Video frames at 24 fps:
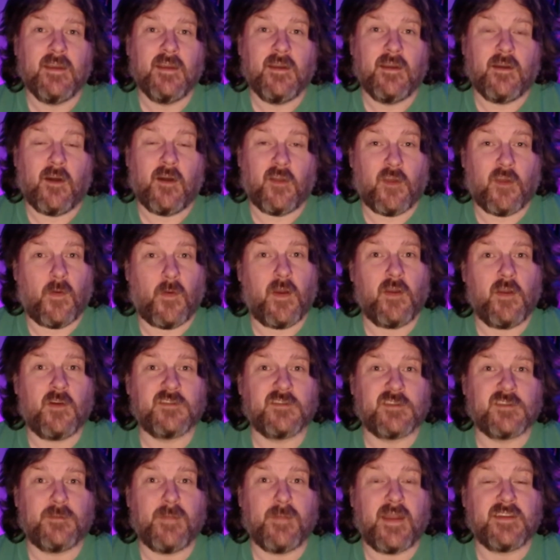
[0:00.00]
although I also
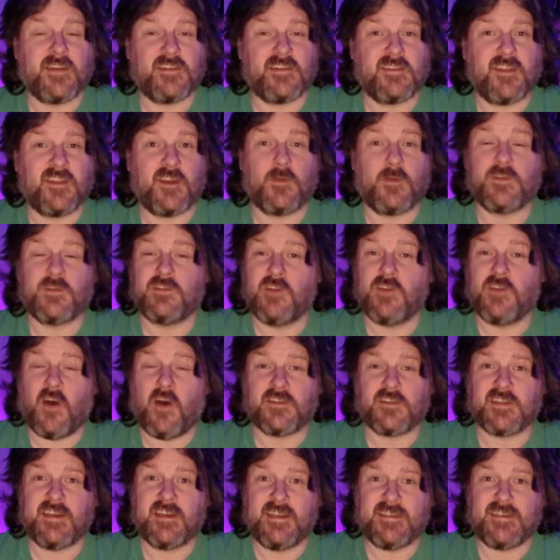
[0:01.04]
mentioned that it was not
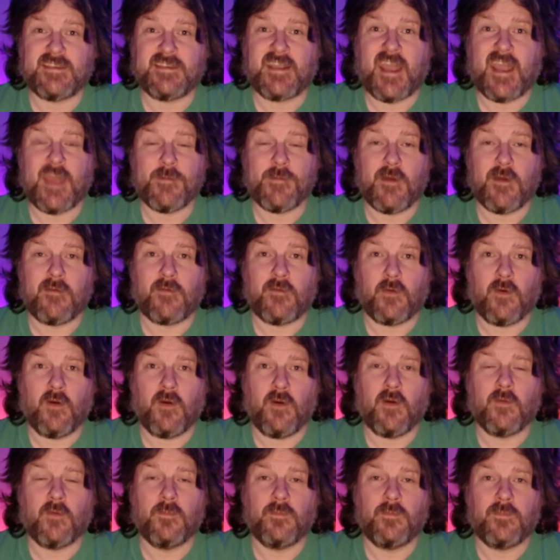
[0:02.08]
an easy game overall.